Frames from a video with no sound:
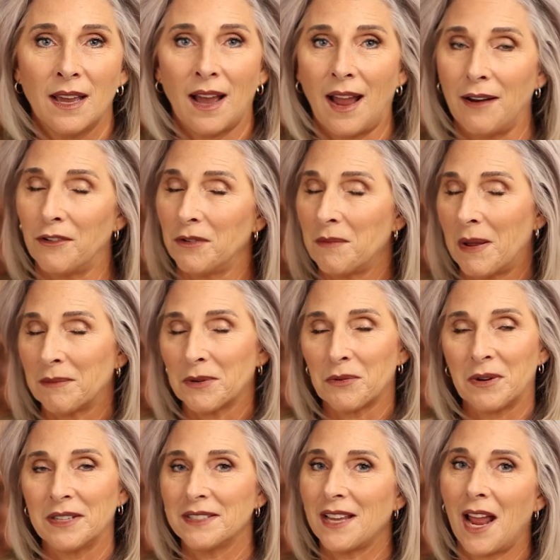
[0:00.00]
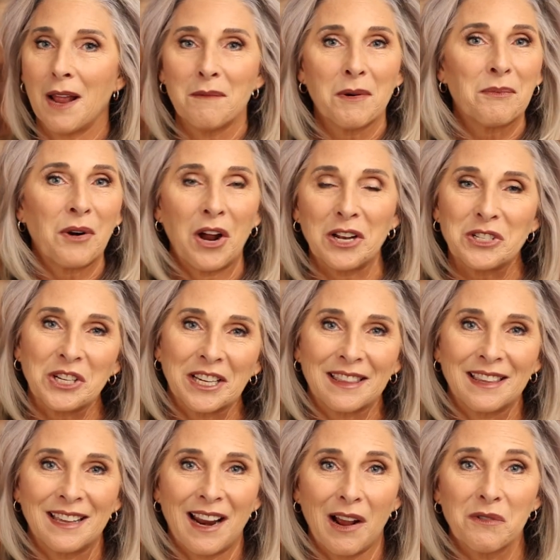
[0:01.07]
I remember one time a project
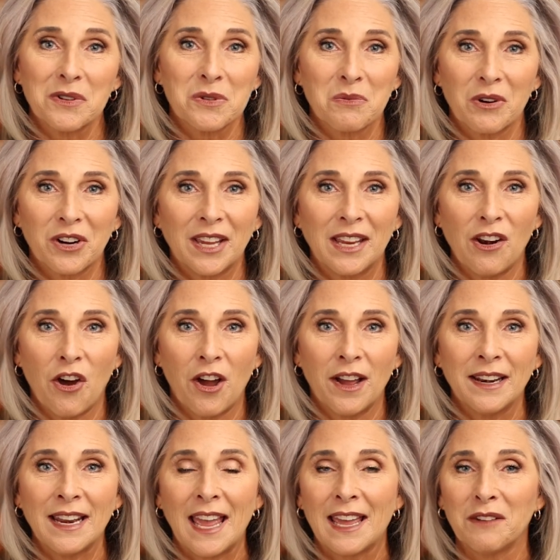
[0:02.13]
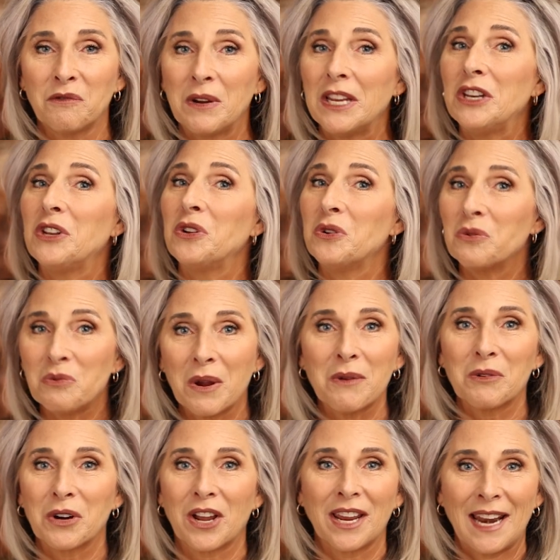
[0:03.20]
that I was working on and we knew we
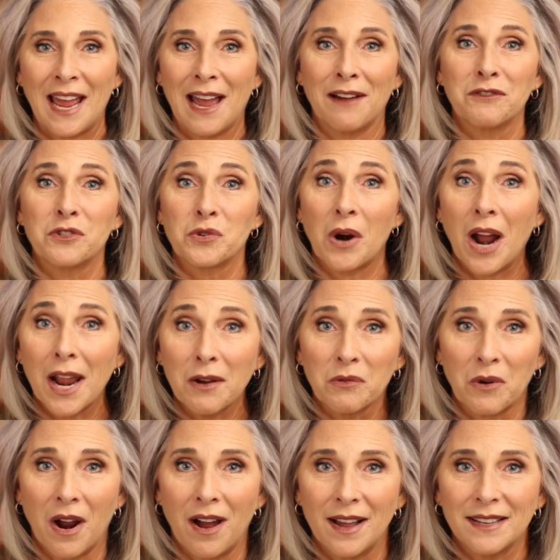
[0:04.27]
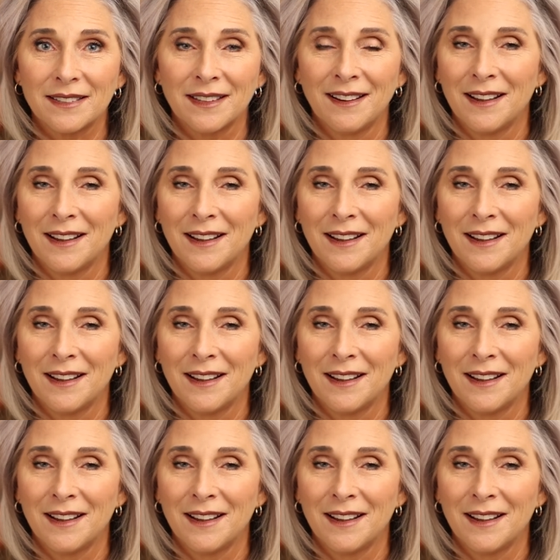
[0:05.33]
were going to have dry rot,